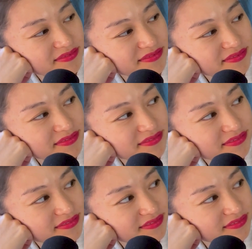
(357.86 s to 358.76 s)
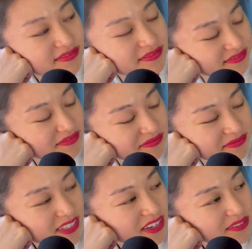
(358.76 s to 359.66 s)

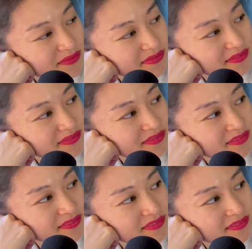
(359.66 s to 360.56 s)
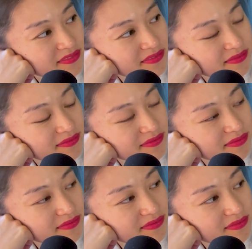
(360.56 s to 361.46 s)

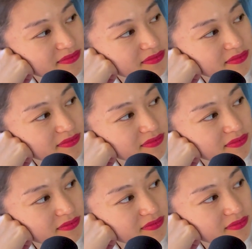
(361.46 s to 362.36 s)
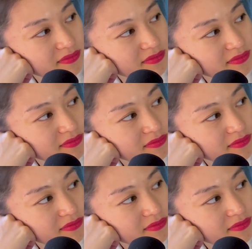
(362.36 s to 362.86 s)
This person isn't speaking.